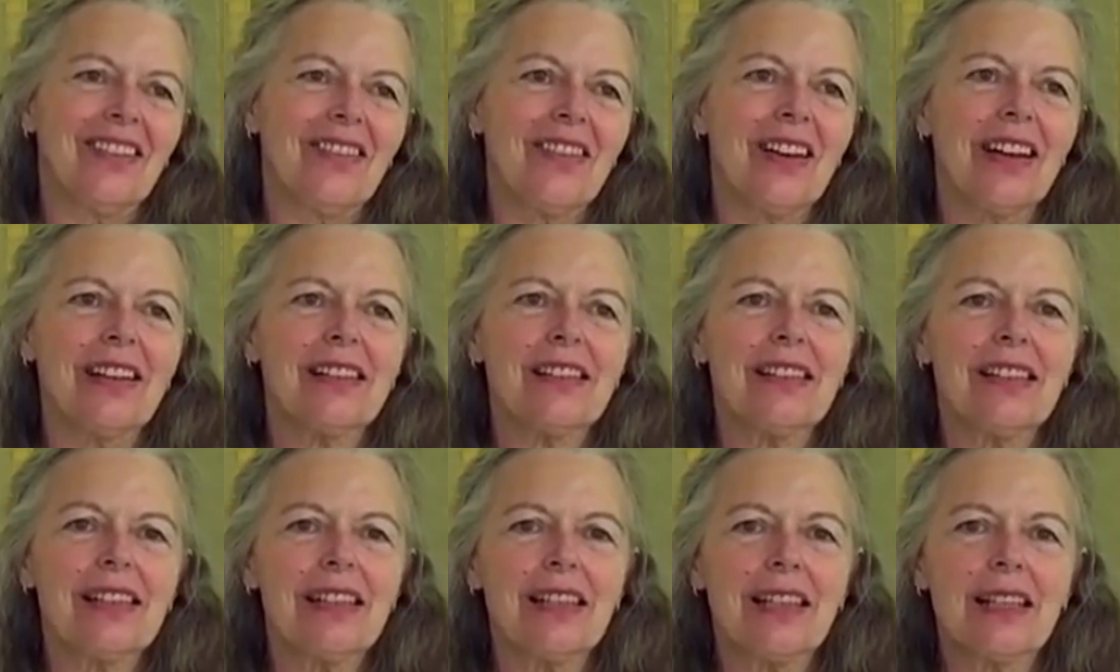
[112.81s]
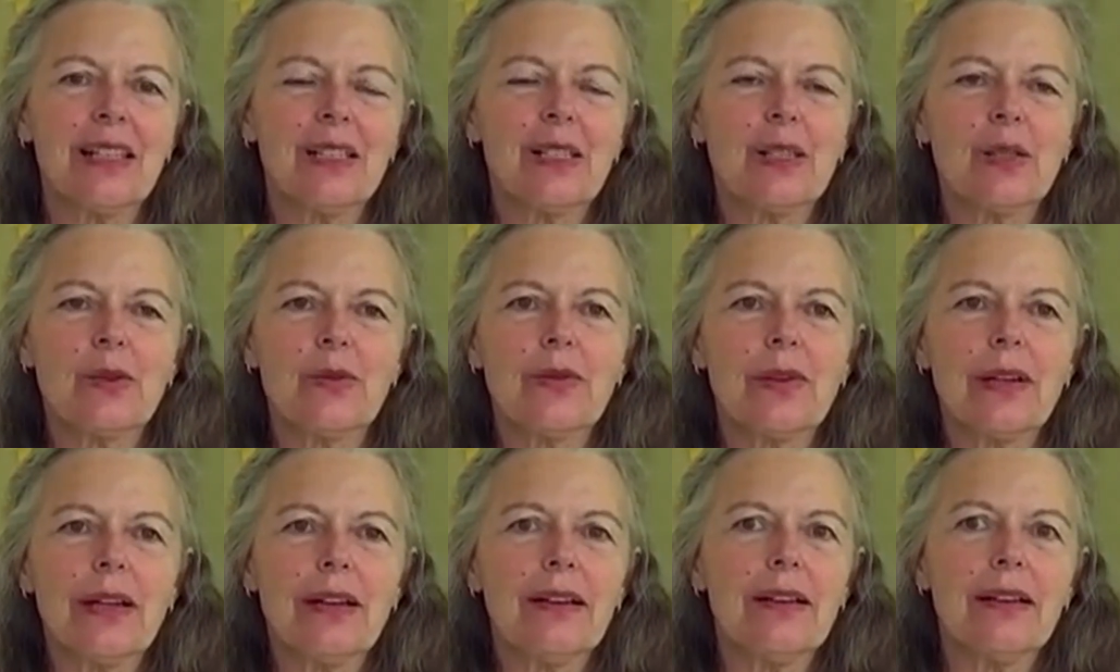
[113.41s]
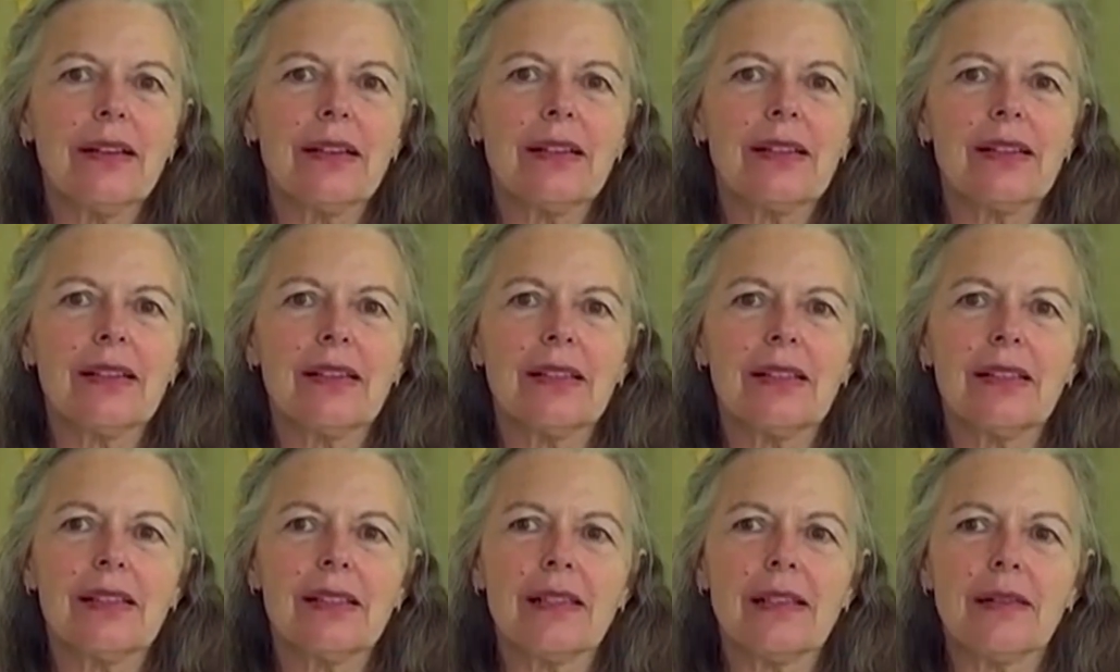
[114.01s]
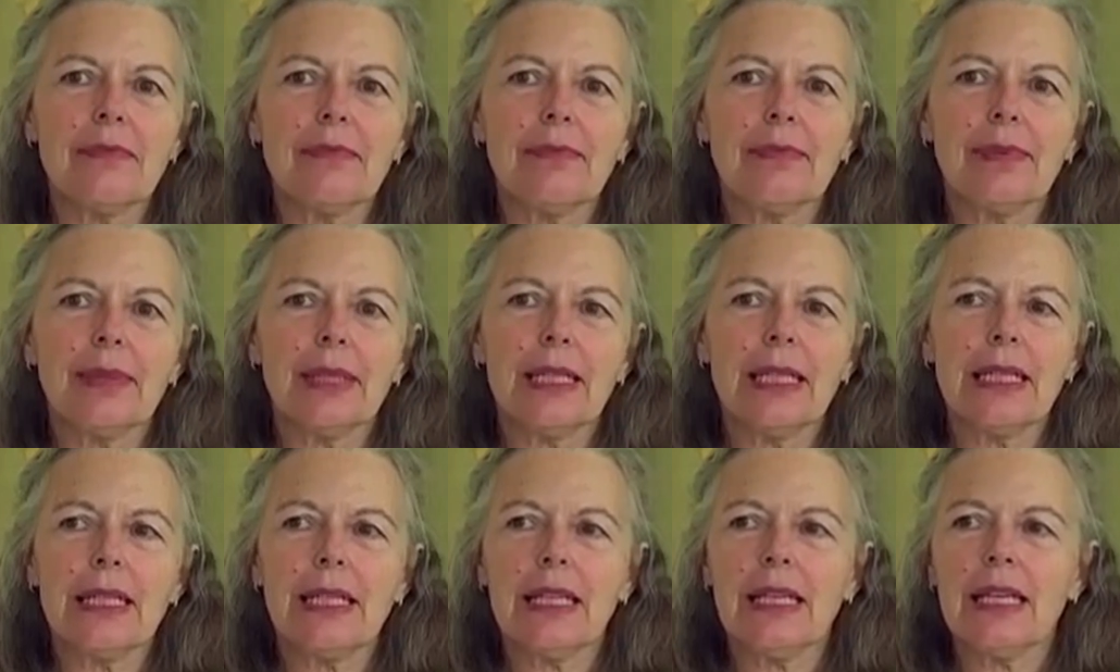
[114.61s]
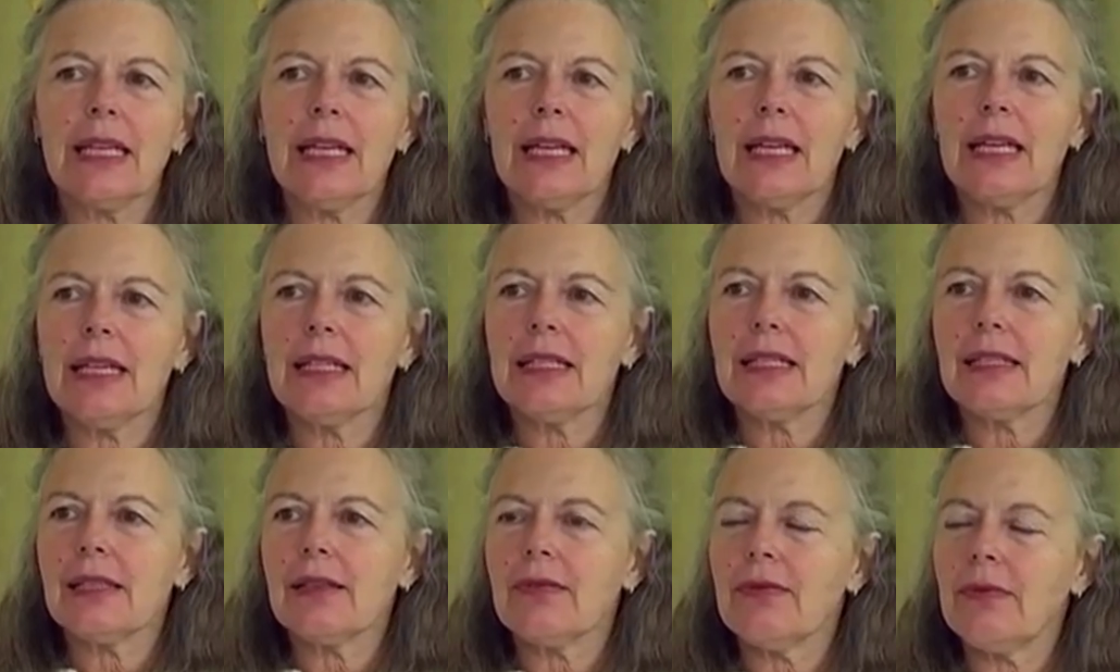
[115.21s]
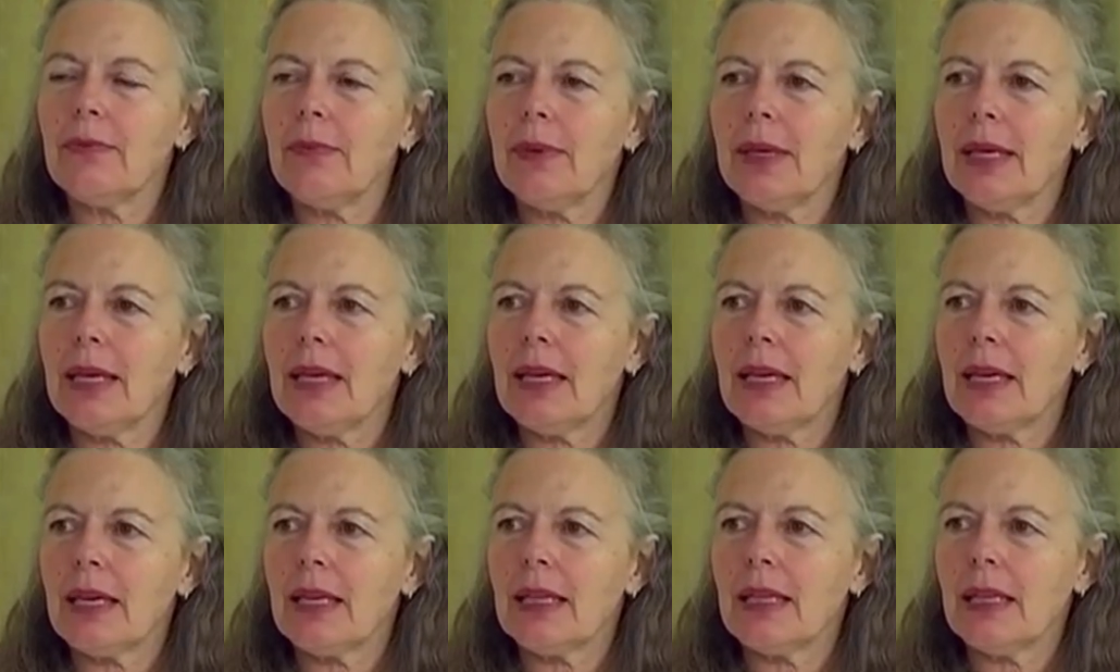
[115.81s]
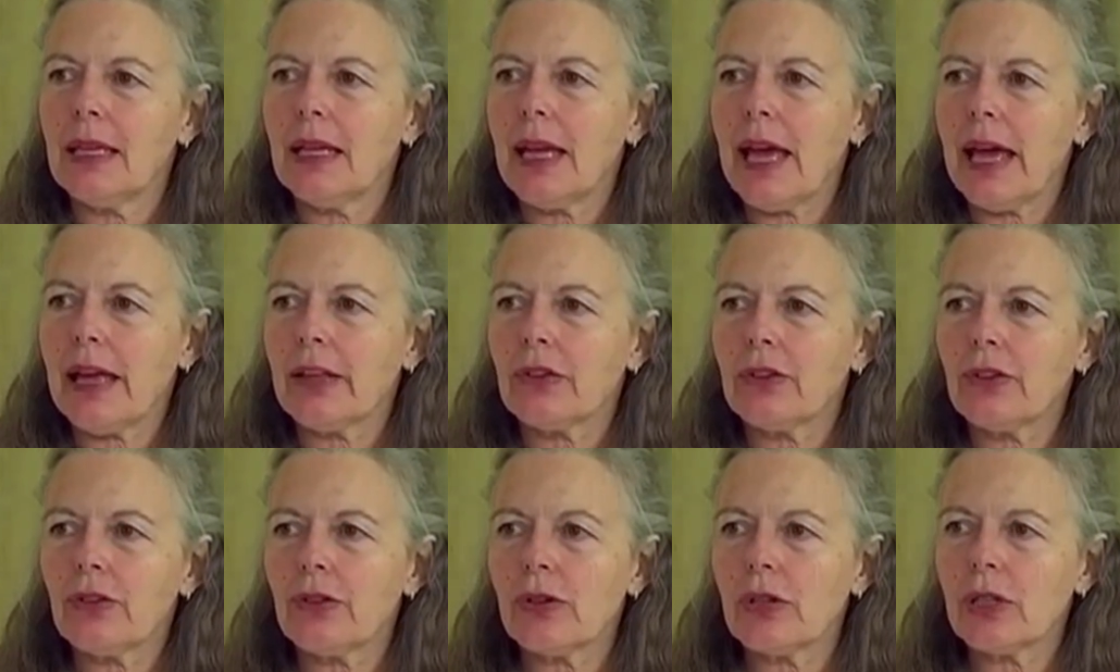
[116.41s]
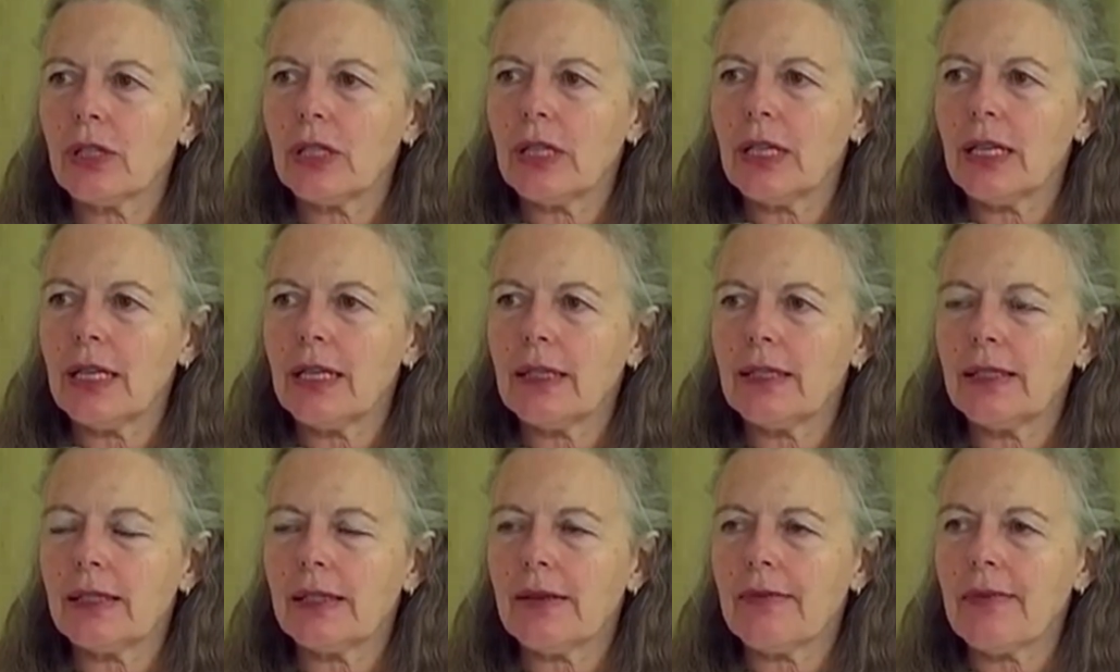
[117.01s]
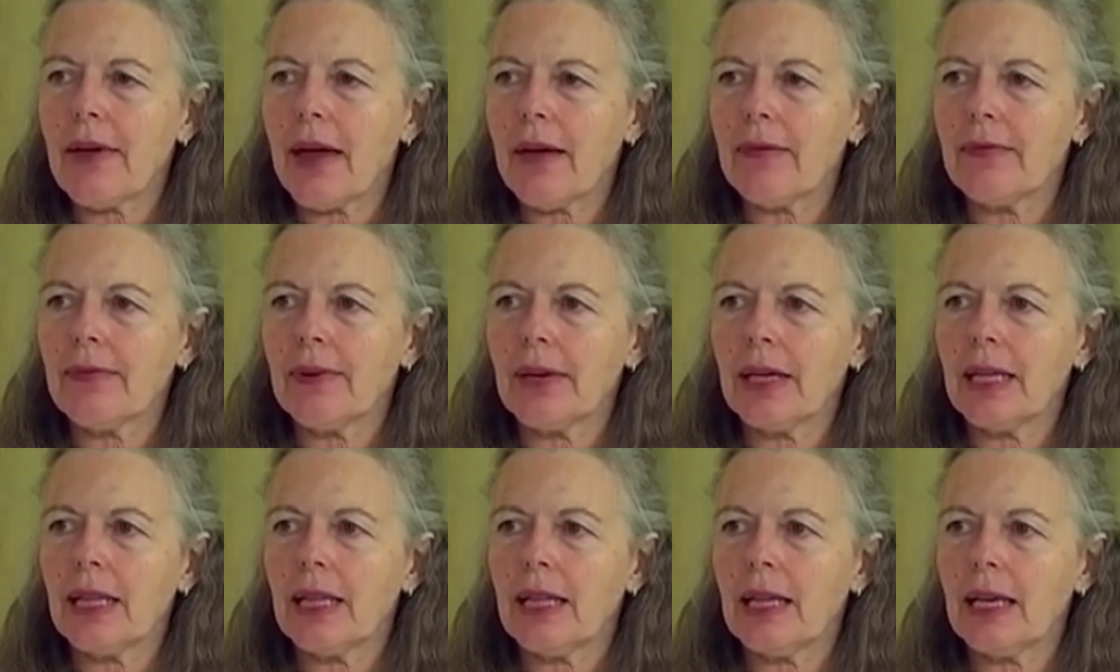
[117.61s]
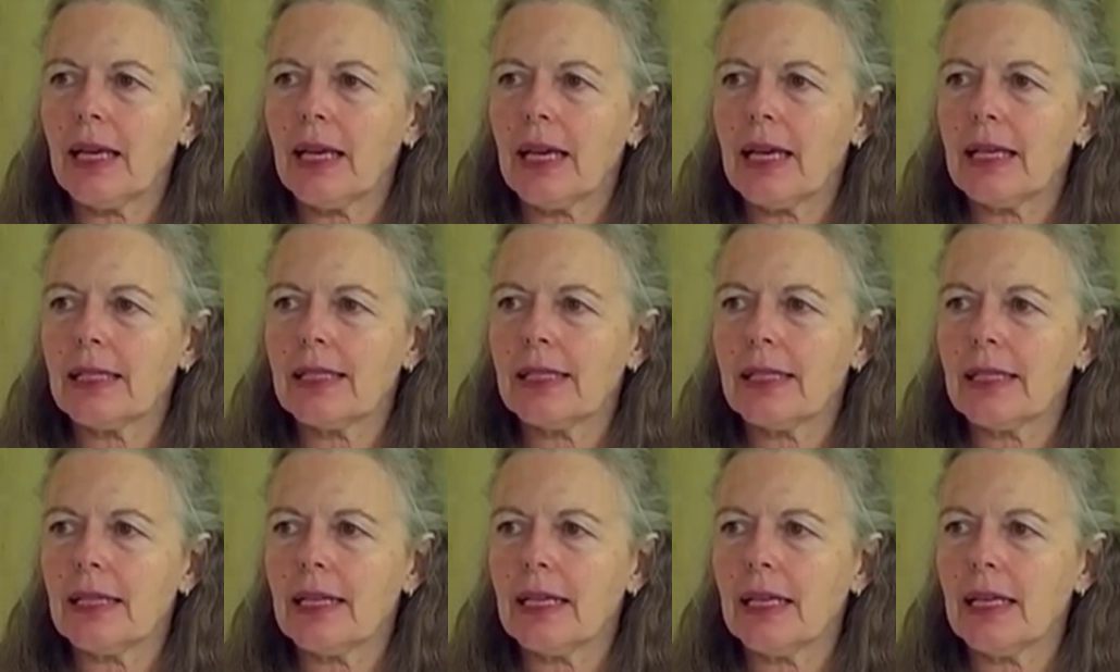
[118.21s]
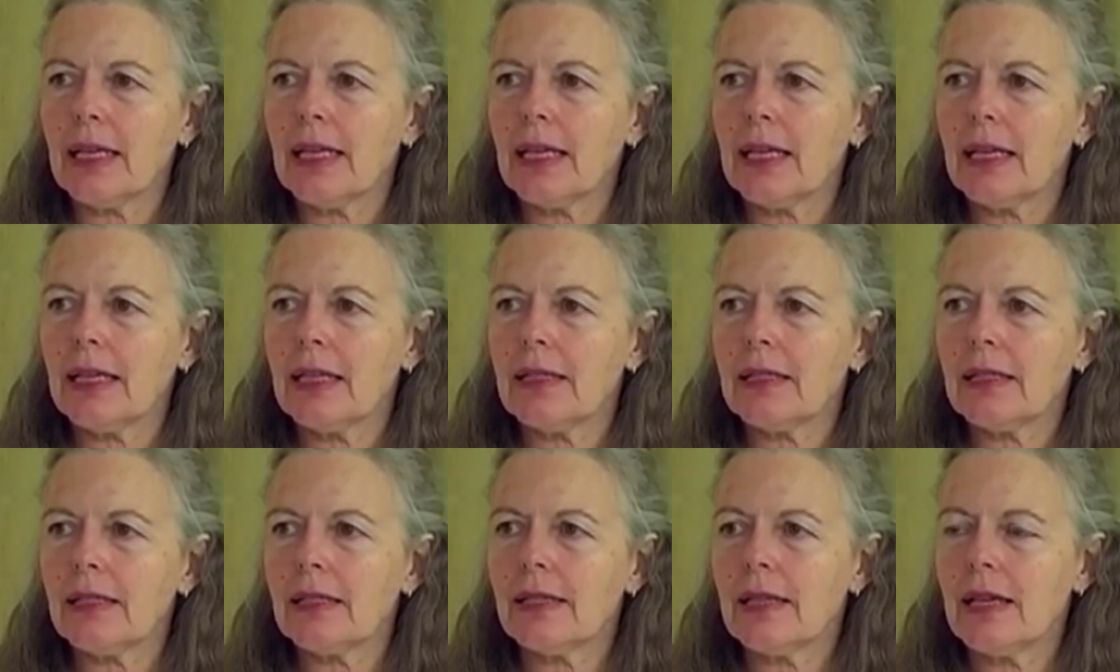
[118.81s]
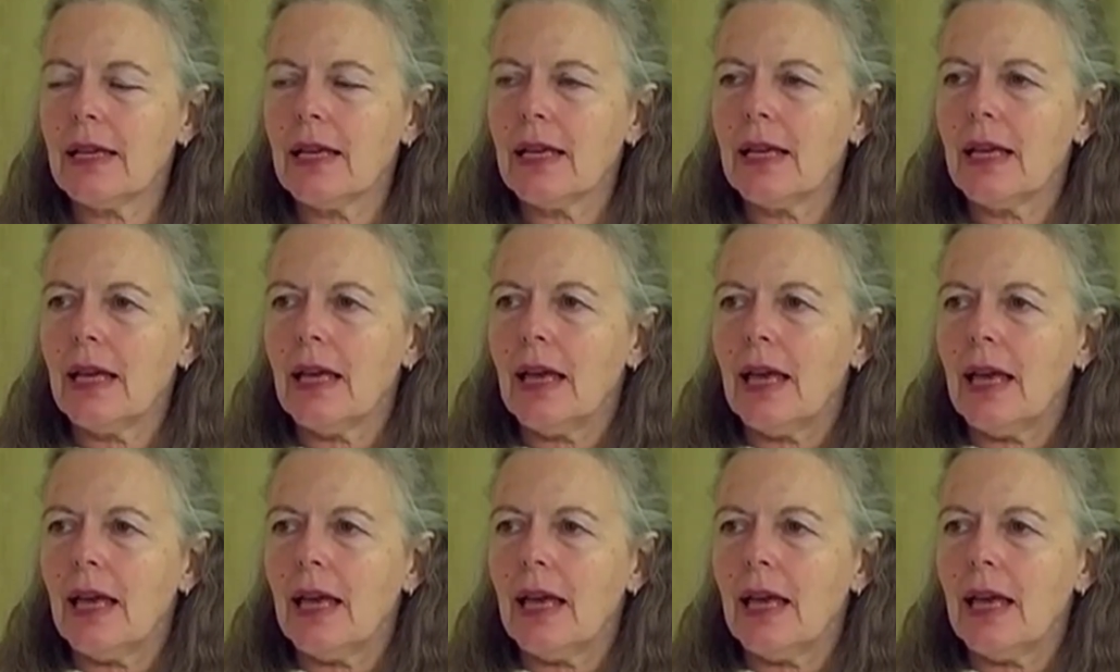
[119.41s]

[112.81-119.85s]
Resting as awareness is simply the ease of being, the natural ease of everything as it is.